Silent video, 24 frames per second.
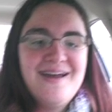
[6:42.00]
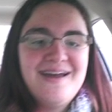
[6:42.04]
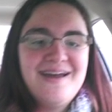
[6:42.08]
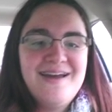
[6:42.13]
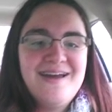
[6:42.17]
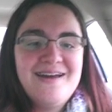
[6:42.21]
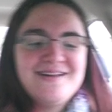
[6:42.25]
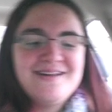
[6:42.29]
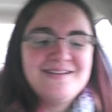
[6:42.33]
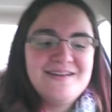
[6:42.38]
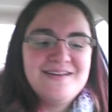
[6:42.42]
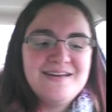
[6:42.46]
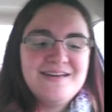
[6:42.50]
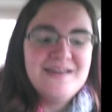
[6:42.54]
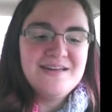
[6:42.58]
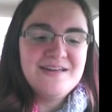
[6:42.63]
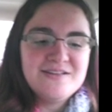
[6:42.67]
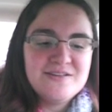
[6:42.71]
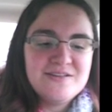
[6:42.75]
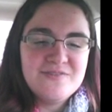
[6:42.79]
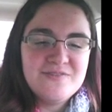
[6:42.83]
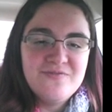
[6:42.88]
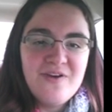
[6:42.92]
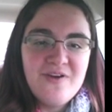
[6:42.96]
And
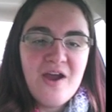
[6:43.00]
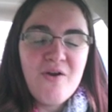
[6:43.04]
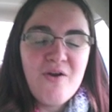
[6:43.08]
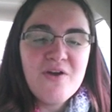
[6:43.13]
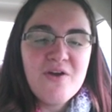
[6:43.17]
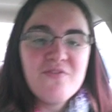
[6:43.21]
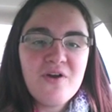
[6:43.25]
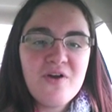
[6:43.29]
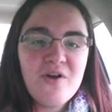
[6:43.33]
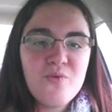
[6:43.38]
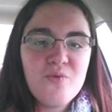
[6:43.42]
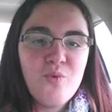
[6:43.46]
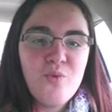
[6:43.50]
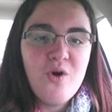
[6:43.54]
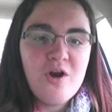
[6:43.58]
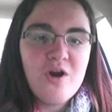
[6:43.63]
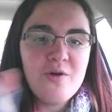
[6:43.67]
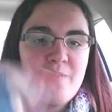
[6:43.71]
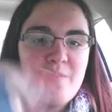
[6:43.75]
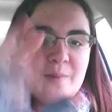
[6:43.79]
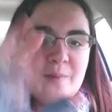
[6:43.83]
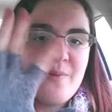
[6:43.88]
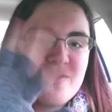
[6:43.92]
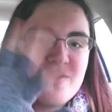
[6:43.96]
it's very, very
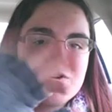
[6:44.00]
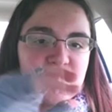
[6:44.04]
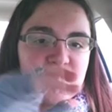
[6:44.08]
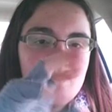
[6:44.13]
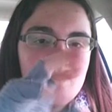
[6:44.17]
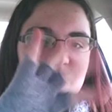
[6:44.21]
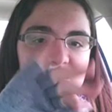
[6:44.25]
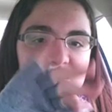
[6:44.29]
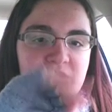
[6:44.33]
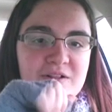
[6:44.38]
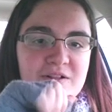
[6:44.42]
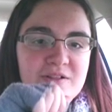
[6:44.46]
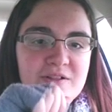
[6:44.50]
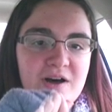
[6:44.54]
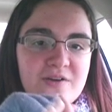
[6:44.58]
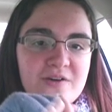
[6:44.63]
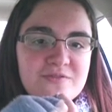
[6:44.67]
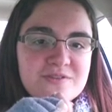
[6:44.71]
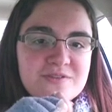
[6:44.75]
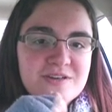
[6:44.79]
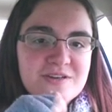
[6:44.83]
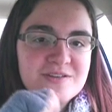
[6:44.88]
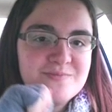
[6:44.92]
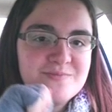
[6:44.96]
warm. I'm also wearing
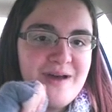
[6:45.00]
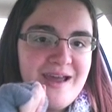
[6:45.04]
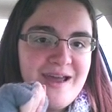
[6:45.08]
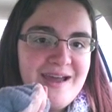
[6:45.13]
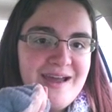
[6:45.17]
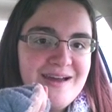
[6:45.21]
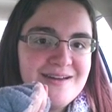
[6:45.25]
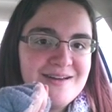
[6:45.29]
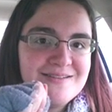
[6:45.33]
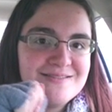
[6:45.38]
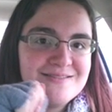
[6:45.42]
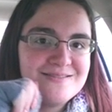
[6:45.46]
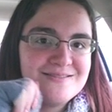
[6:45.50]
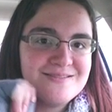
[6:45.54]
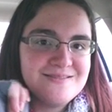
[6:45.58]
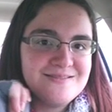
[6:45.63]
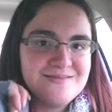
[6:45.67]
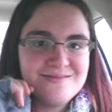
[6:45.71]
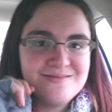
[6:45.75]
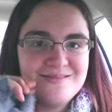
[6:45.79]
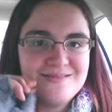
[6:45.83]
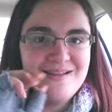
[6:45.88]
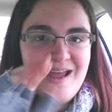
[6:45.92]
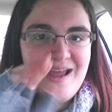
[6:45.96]
gloves because my
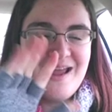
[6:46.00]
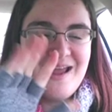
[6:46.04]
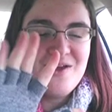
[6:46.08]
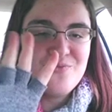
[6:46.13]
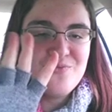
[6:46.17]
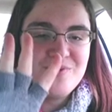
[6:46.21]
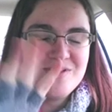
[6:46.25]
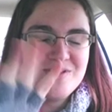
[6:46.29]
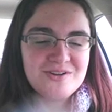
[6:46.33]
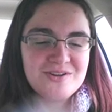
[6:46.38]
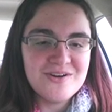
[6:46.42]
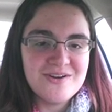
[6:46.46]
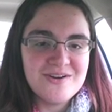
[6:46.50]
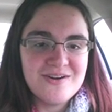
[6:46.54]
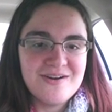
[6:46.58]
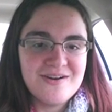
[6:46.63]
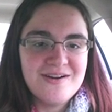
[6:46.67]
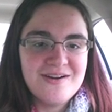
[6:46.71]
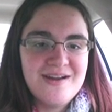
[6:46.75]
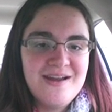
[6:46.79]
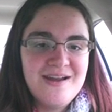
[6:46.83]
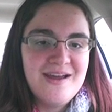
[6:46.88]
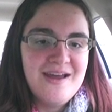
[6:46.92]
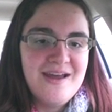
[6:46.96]
hands hate
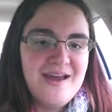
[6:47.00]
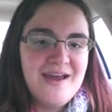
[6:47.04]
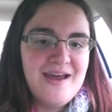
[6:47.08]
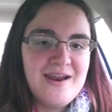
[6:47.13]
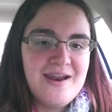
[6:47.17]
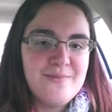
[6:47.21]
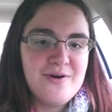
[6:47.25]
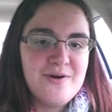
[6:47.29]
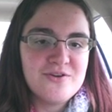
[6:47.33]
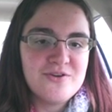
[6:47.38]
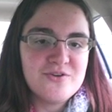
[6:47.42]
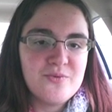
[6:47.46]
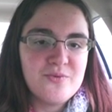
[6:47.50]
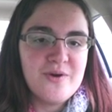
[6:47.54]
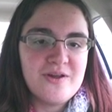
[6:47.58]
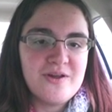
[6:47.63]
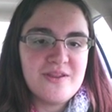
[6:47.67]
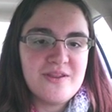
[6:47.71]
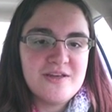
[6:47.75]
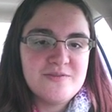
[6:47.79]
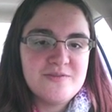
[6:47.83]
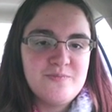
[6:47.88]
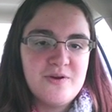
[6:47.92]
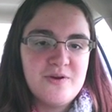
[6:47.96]
winter. And I'm also
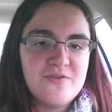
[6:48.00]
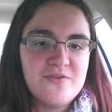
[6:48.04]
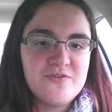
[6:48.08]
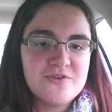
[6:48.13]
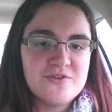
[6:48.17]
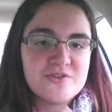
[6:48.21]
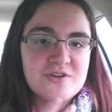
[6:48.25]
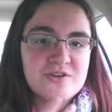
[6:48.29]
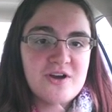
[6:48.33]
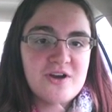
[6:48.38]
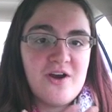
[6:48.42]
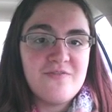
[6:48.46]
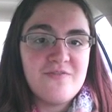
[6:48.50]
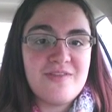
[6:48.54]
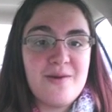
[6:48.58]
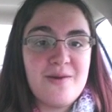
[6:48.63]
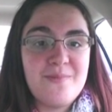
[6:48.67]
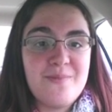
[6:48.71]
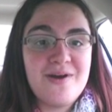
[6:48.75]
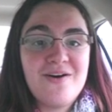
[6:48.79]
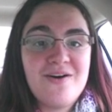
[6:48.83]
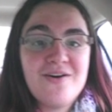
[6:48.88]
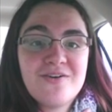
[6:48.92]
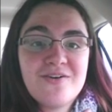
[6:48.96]
wearing this beautiful scarf that
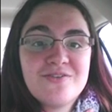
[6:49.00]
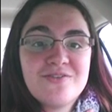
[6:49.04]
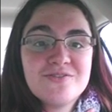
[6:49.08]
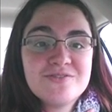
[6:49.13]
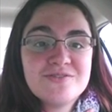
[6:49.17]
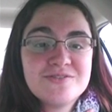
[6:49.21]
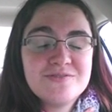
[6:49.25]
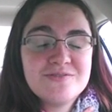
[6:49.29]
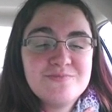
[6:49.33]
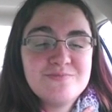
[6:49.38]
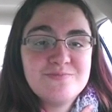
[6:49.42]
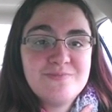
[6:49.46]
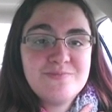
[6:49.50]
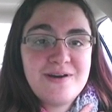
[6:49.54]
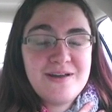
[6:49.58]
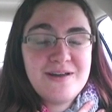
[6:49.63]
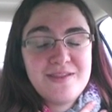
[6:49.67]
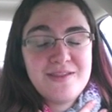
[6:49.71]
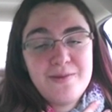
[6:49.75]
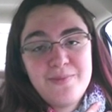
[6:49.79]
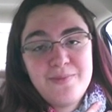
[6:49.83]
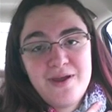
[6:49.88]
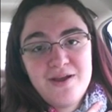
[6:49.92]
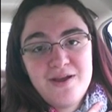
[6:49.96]
my uncle
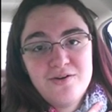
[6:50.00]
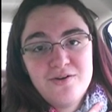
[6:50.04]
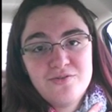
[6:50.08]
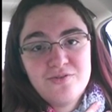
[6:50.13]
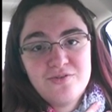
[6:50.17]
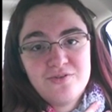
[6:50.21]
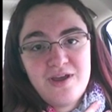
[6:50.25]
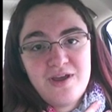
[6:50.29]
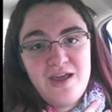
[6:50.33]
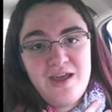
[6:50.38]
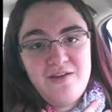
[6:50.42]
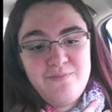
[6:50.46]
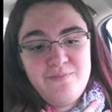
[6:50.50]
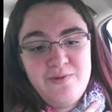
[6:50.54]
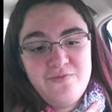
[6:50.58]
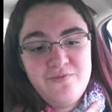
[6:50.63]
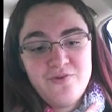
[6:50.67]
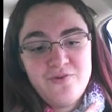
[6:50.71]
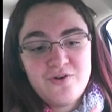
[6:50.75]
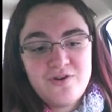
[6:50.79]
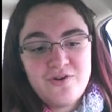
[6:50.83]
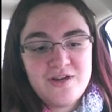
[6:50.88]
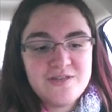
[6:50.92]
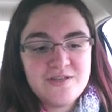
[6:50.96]
my, that my uncle gave me
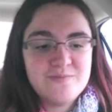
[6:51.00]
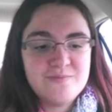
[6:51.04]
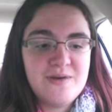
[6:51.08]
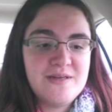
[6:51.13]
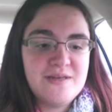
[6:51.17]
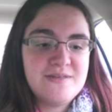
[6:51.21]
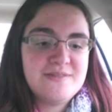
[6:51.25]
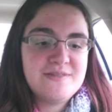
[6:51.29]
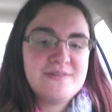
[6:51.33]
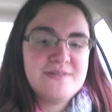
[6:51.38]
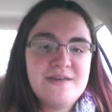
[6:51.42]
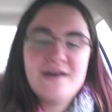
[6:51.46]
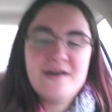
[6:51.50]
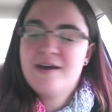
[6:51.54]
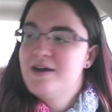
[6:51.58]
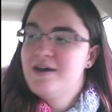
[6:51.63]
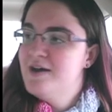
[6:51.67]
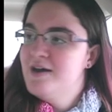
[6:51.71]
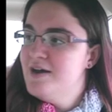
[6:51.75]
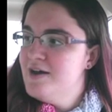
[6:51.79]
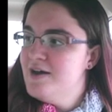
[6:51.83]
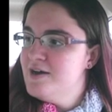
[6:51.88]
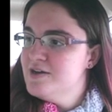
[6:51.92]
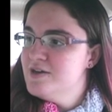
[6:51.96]
for Christmas.
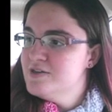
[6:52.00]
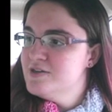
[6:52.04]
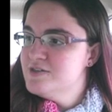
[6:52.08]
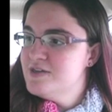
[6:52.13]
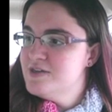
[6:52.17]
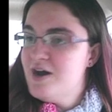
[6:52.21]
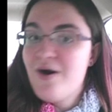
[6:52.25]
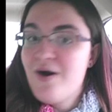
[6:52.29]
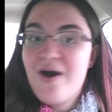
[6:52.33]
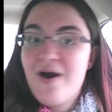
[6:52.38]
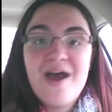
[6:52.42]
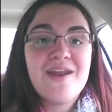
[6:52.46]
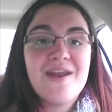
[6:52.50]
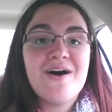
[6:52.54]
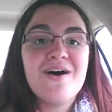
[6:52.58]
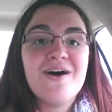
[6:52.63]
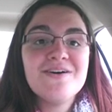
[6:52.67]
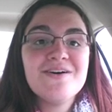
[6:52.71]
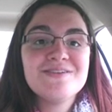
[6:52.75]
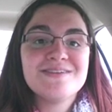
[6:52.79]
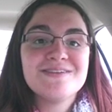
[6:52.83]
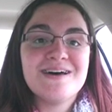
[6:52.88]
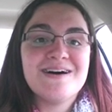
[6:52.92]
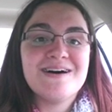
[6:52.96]
So, and
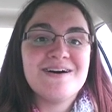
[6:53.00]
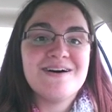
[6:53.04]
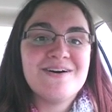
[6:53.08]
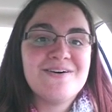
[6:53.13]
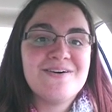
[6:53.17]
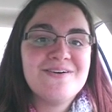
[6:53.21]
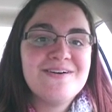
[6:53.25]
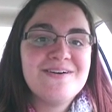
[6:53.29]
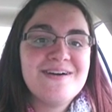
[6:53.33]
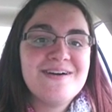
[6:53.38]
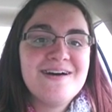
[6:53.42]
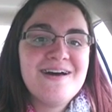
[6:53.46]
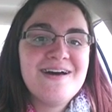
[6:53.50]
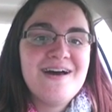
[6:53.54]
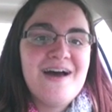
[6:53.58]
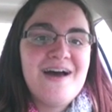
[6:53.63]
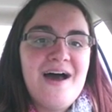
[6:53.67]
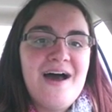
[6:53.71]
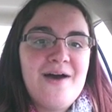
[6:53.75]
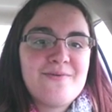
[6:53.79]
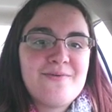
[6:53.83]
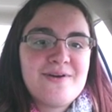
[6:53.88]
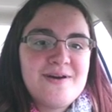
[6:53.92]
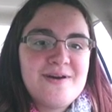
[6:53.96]
also,
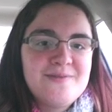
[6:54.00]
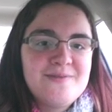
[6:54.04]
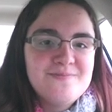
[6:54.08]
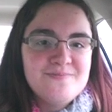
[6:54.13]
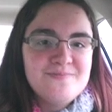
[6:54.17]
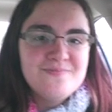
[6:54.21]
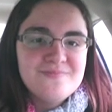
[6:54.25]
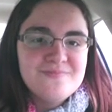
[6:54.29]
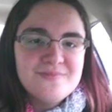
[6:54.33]
I'm gonna